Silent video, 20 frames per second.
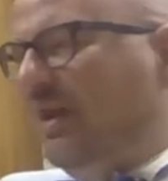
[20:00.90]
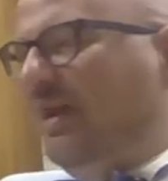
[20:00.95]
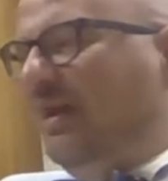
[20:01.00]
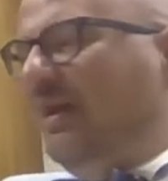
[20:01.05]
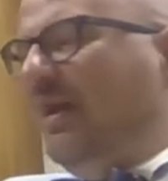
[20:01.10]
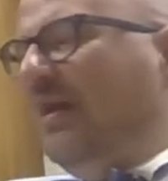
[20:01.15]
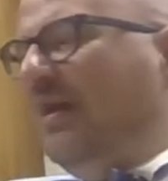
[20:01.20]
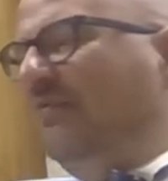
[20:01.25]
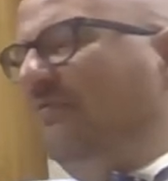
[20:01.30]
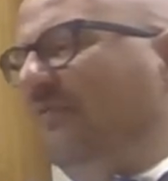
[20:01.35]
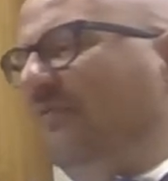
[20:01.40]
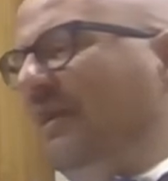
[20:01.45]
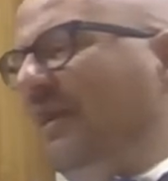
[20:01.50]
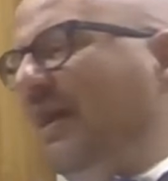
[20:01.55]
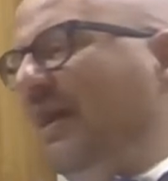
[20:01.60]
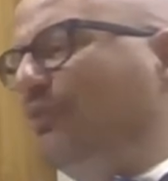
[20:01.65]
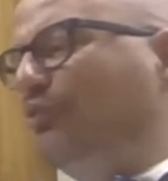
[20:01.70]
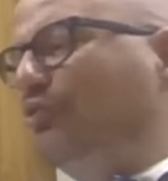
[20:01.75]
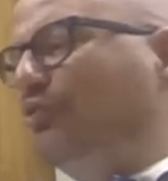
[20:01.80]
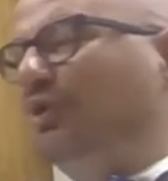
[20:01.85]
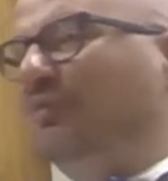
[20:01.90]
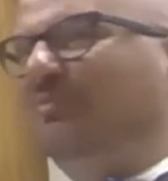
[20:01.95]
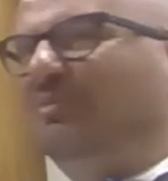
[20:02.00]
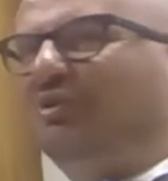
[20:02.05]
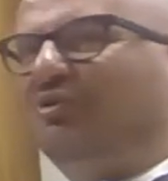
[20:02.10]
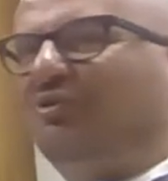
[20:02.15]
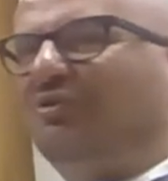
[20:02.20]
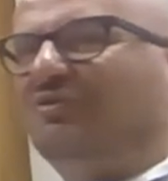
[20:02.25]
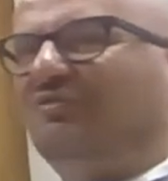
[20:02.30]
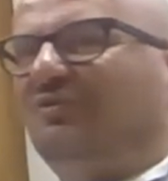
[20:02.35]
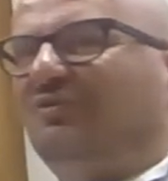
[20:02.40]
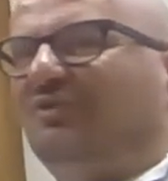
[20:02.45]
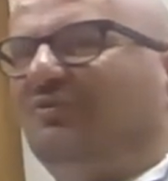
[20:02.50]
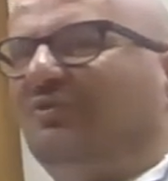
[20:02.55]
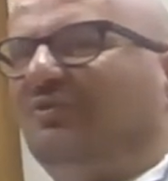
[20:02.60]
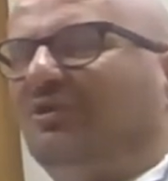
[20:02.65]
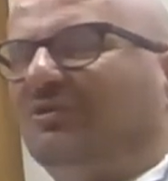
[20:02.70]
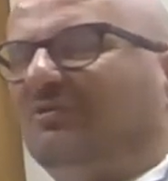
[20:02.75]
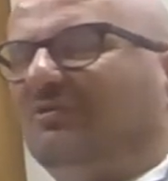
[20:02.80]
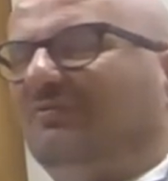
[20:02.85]
And then actually, because we
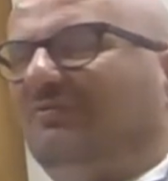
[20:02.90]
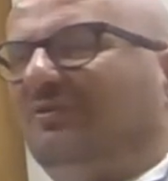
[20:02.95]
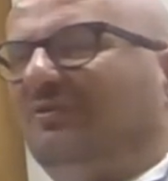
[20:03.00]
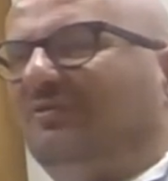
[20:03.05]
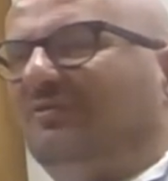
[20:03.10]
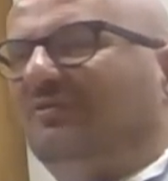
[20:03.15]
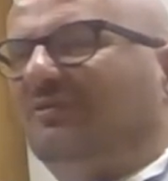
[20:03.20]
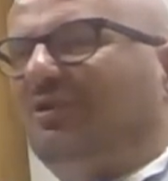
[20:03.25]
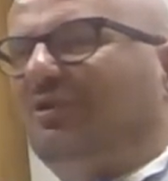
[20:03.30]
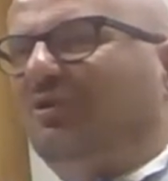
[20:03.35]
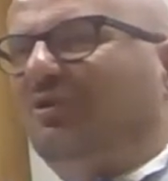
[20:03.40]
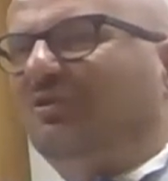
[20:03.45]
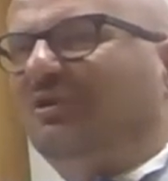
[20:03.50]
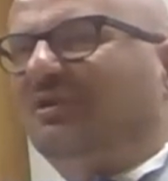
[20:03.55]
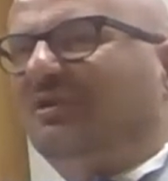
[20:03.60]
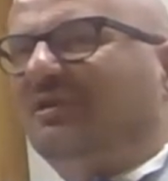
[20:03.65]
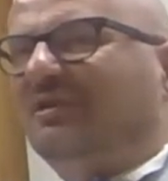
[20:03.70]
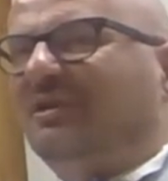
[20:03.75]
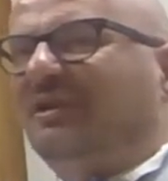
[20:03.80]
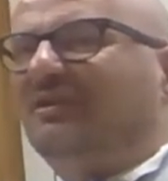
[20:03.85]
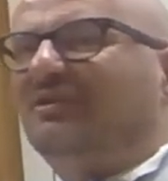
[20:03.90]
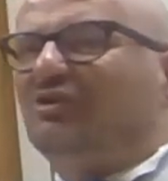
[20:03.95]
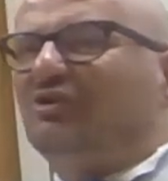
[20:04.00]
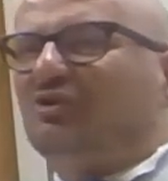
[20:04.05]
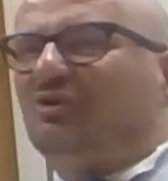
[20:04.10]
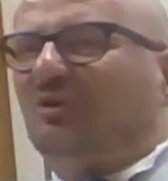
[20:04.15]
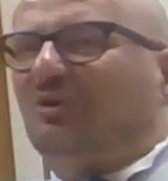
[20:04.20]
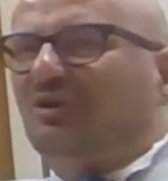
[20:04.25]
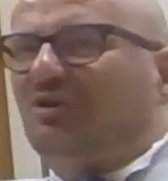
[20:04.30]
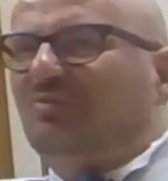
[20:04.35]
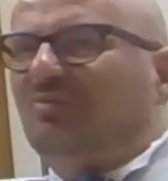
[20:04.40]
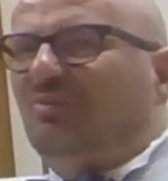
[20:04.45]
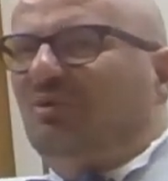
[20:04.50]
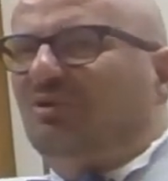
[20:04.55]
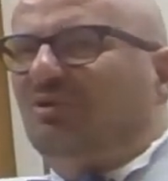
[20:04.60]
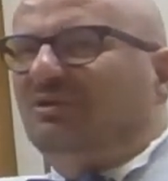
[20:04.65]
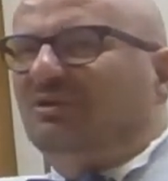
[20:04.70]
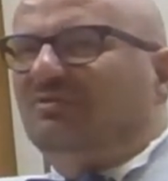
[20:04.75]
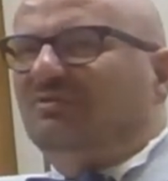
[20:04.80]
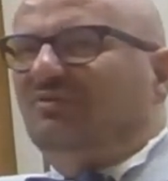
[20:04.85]
worked on credit scoring
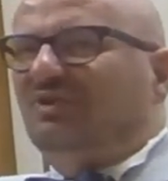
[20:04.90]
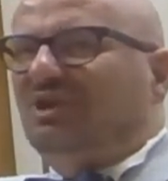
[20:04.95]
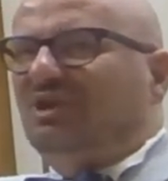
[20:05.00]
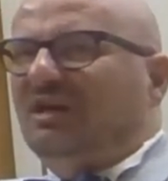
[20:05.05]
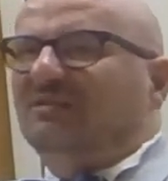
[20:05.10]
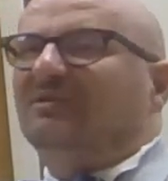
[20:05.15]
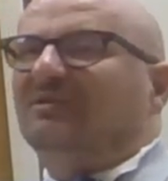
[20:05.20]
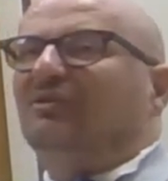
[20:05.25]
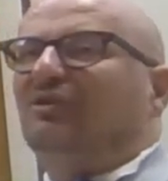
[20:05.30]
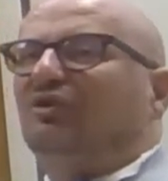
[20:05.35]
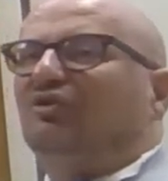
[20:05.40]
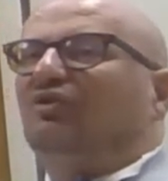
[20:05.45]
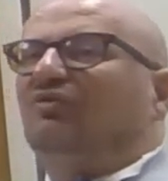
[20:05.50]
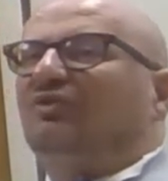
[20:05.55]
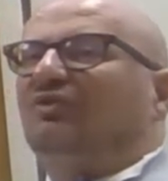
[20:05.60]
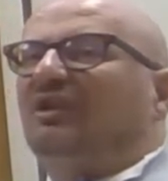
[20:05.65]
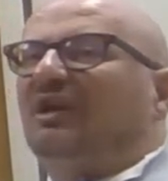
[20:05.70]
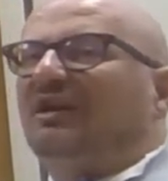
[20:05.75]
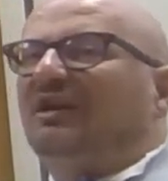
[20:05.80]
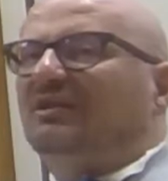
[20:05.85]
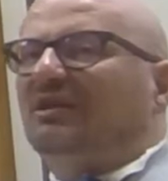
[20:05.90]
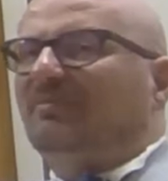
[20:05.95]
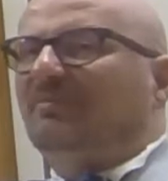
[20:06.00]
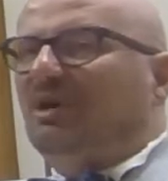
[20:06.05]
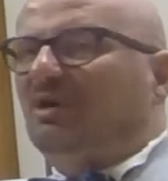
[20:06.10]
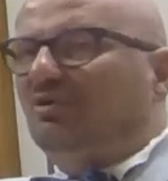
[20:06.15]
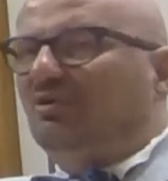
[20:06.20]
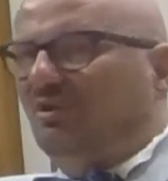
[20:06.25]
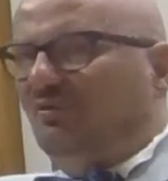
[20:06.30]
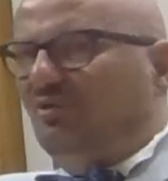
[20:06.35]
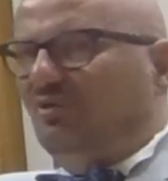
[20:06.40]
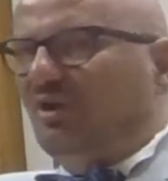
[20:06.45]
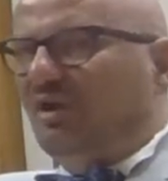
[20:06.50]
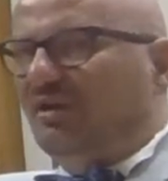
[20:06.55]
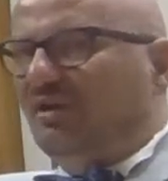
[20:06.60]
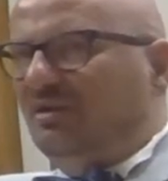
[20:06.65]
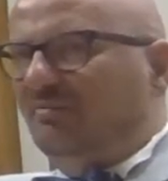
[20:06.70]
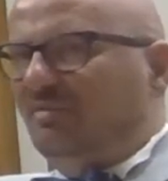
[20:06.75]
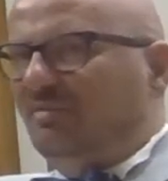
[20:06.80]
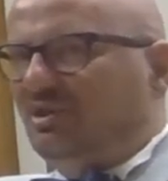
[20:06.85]
models, we had a lot of data about
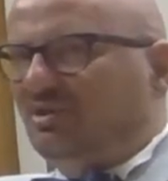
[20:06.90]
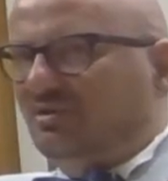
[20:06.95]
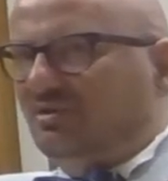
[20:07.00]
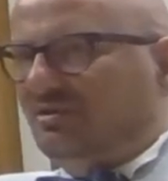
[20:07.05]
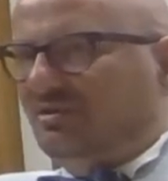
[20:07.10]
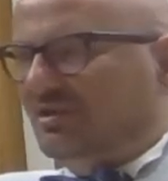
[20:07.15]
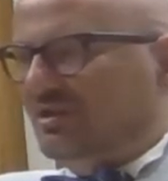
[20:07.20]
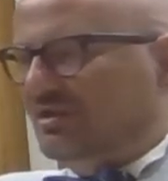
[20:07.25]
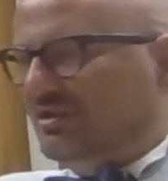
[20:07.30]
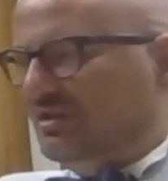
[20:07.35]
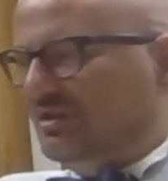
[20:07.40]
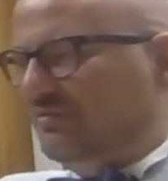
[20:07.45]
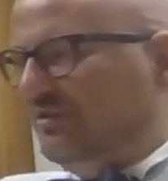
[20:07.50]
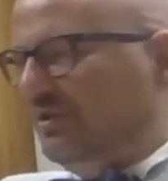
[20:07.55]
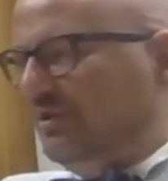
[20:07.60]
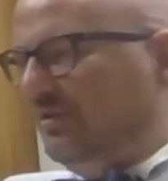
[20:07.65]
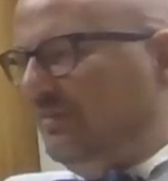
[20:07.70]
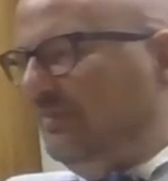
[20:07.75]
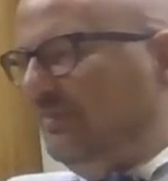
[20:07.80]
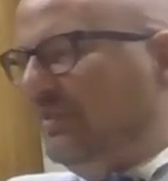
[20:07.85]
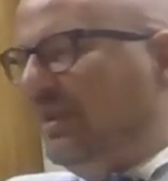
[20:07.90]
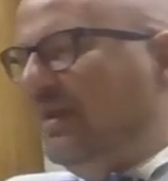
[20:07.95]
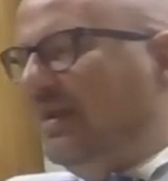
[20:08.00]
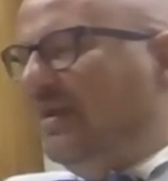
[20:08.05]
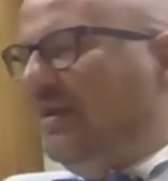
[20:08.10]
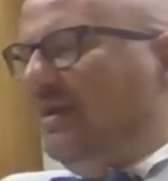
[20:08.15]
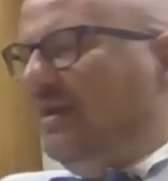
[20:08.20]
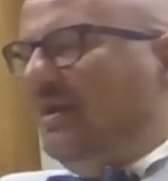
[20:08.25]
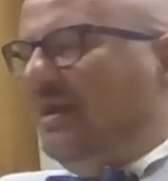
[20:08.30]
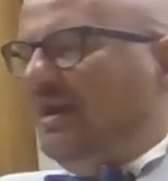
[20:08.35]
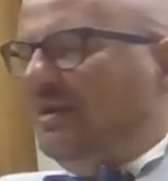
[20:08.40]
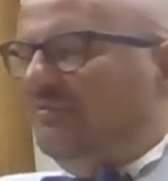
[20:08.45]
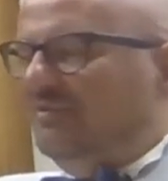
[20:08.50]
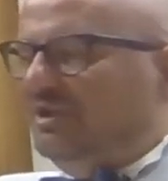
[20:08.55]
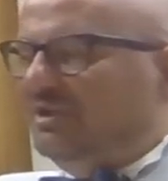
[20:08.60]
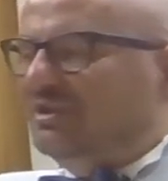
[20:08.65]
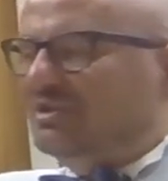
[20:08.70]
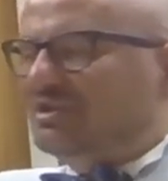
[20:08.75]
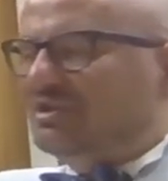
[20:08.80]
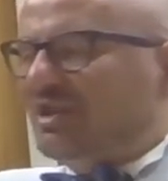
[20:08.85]
Lithuanian businesses as well. And
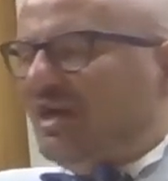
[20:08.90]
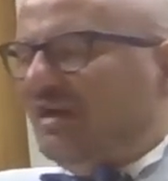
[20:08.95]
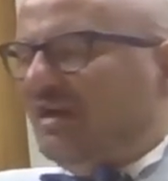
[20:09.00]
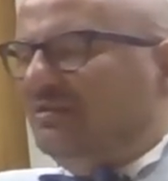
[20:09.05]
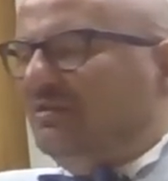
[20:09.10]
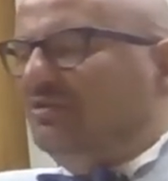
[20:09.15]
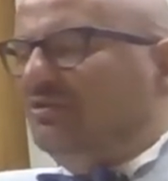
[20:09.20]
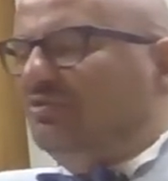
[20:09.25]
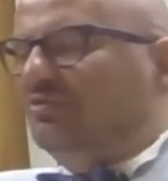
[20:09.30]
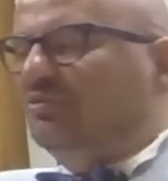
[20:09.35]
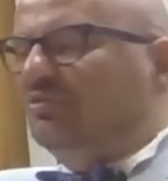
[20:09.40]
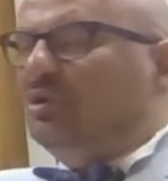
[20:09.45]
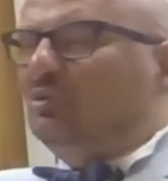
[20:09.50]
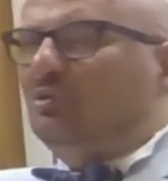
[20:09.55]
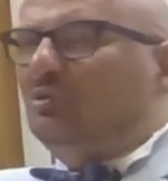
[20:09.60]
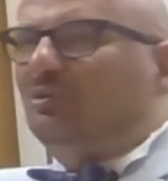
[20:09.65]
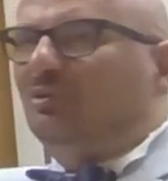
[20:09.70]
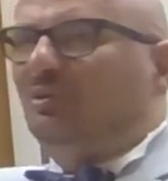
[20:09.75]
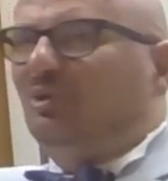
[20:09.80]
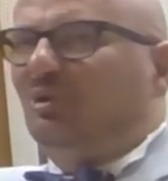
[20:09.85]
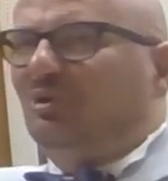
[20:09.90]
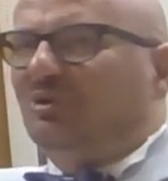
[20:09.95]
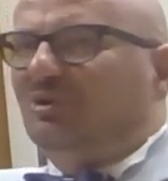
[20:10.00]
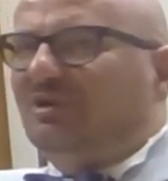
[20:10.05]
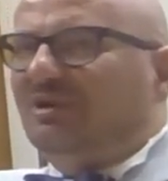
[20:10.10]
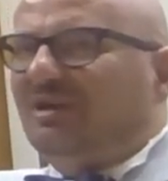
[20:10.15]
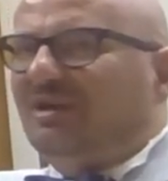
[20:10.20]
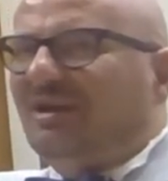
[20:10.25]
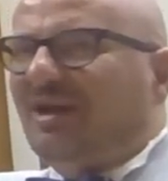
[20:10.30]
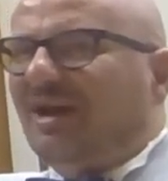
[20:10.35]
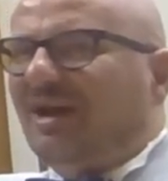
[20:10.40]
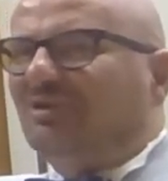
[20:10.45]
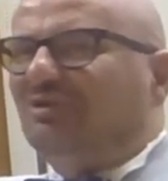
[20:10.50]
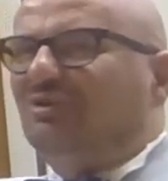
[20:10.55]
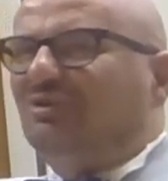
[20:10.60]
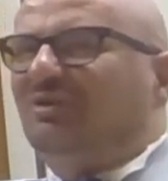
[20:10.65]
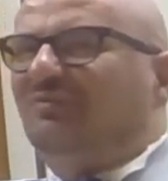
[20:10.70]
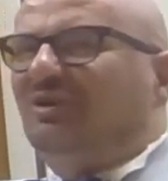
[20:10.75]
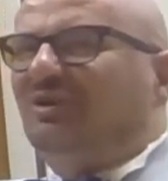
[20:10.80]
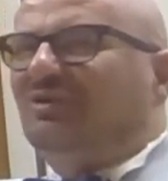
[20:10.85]
we decided, to look
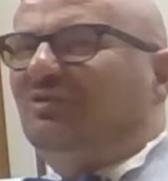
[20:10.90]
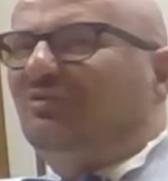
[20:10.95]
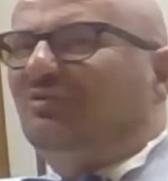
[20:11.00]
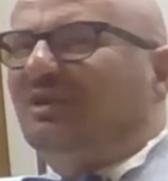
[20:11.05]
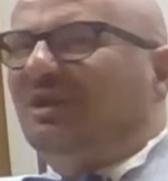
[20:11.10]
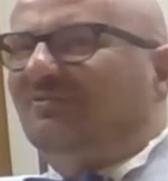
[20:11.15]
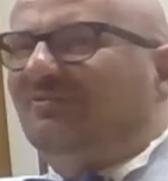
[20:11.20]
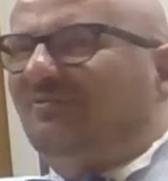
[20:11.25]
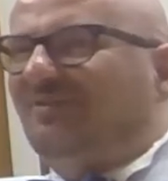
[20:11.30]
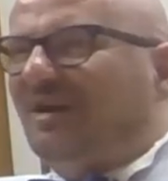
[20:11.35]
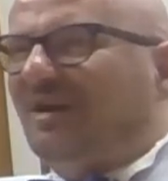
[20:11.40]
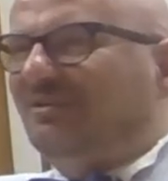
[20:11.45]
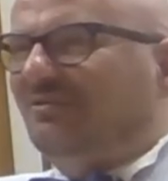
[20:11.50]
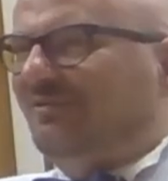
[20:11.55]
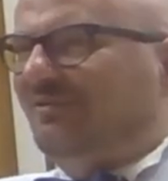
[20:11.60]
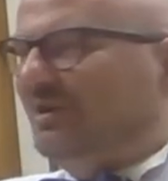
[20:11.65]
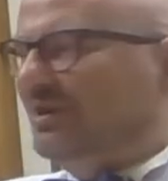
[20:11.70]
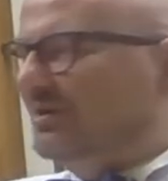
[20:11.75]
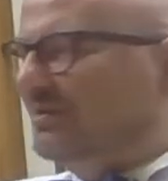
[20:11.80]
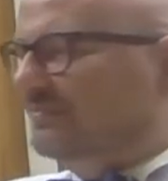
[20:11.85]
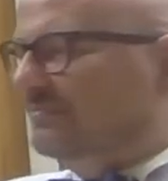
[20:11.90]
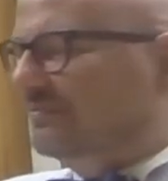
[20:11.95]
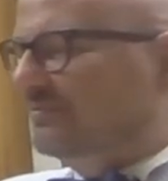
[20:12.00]
actually what you can find there.